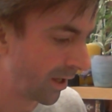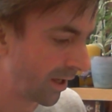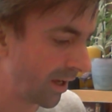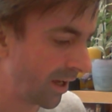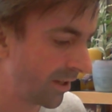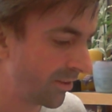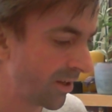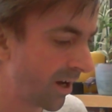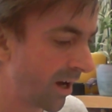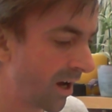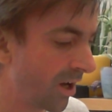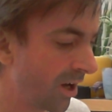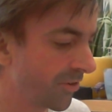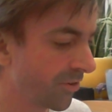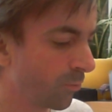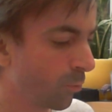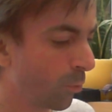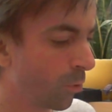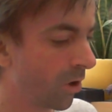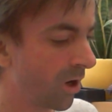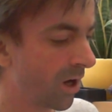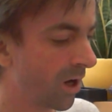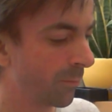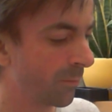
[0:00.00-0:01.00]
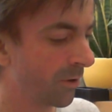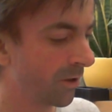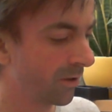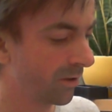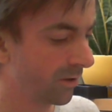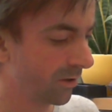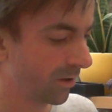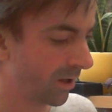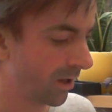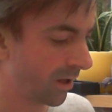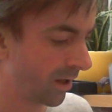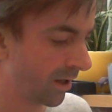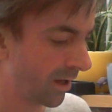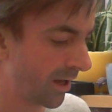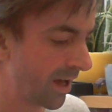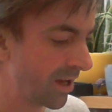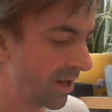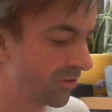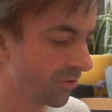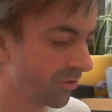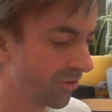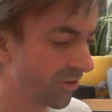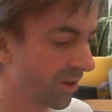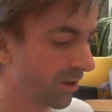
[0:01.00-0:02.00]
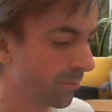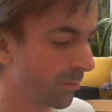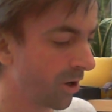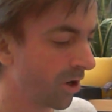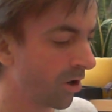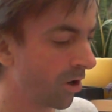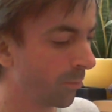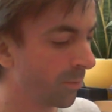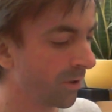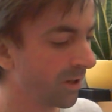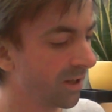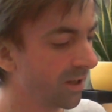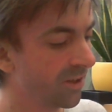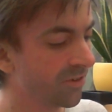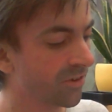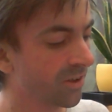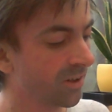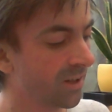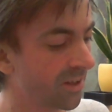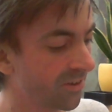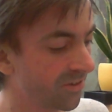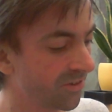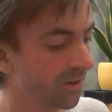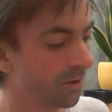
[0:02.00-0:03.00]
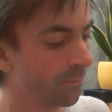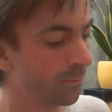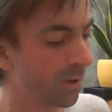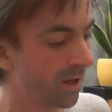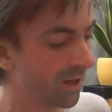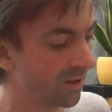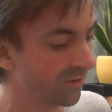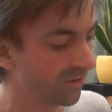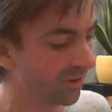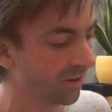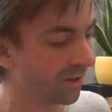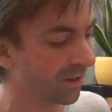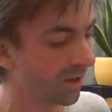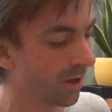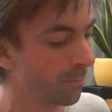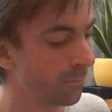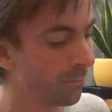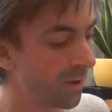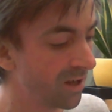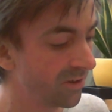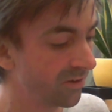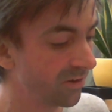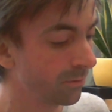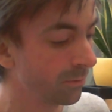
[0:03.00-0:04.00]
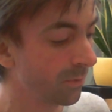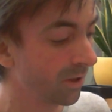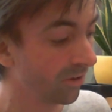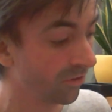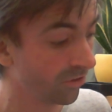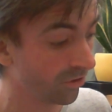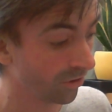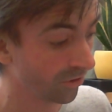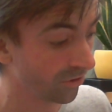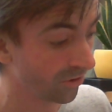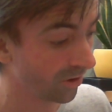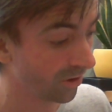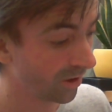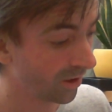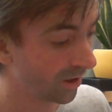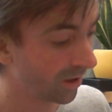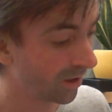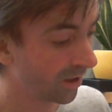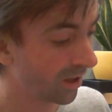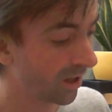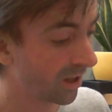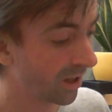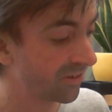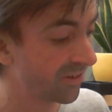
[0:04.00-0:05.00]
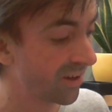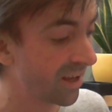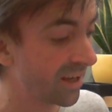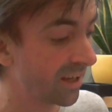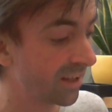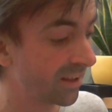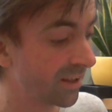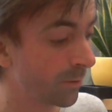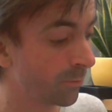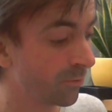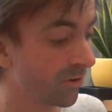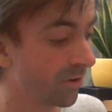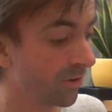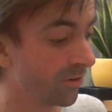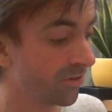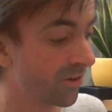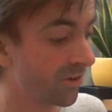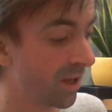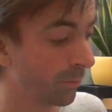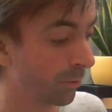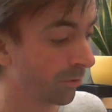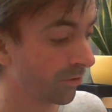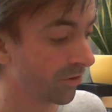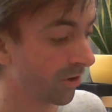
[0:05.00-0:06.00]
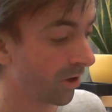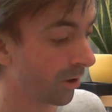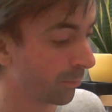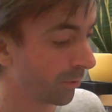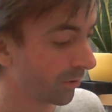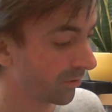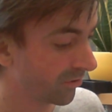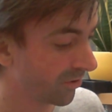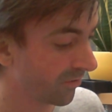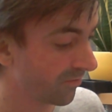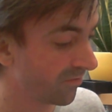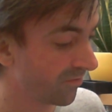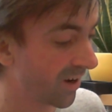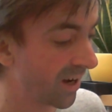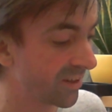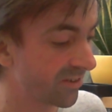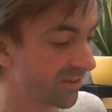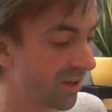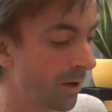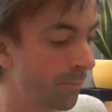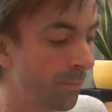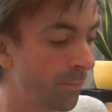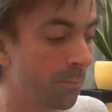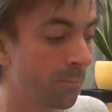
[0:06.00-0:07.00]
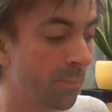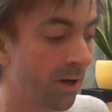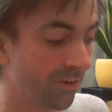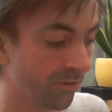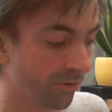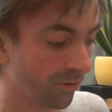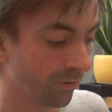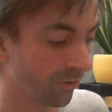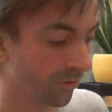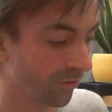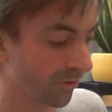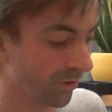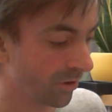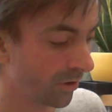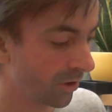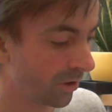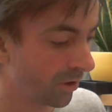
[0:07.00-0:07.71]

In the heart of Warhammer, Age of Sigmar hobby is collecting and painting amazing miniatures and taking them to the tabletop to fight epic battles.